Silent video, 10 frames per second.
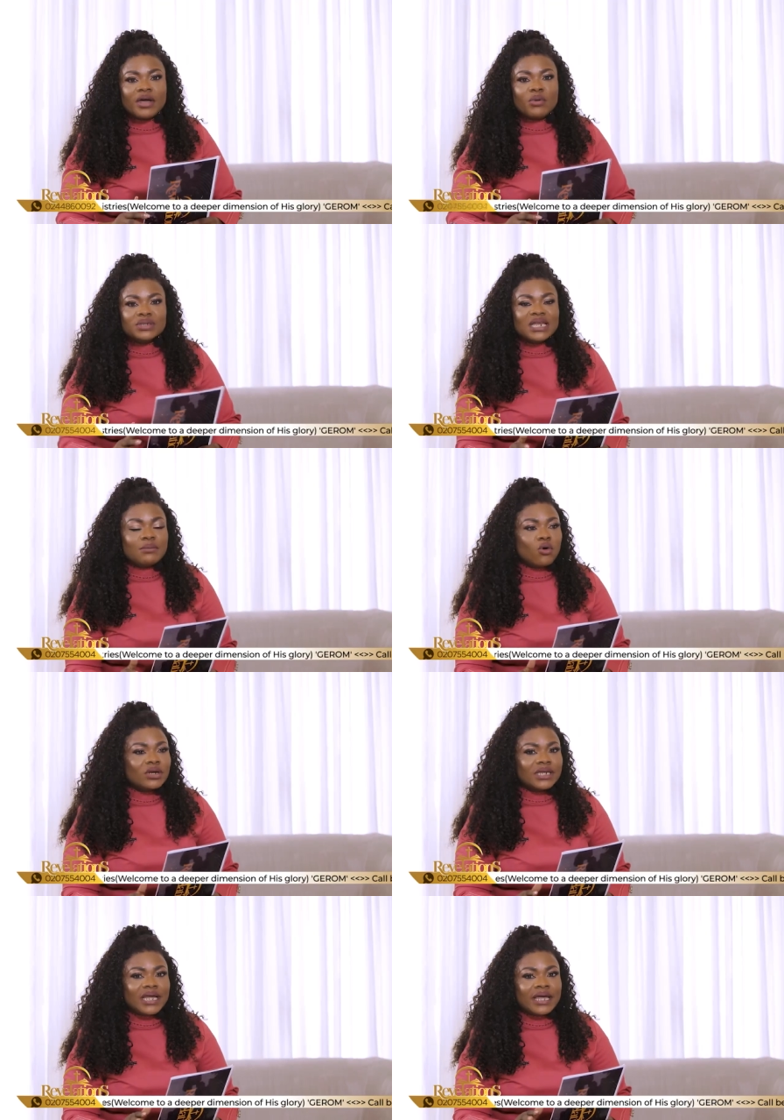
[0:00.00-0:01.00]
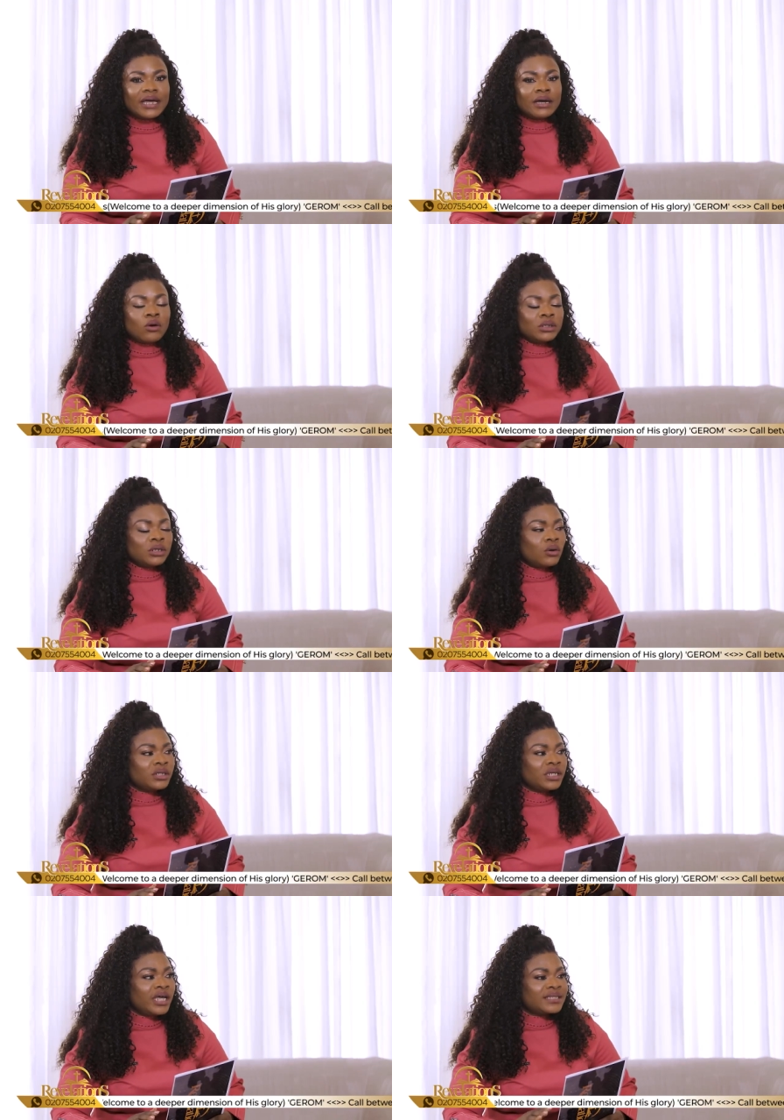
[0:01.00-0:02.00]
Muslim on the on, yes.
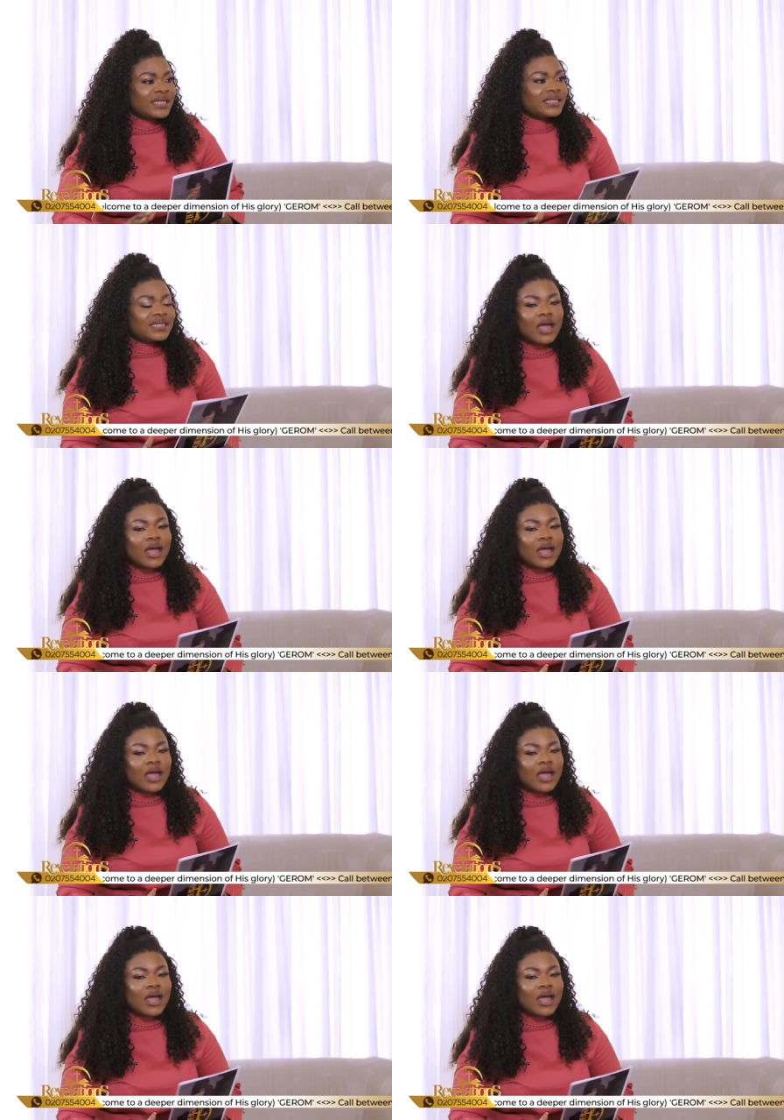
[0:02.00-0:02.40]
on the set.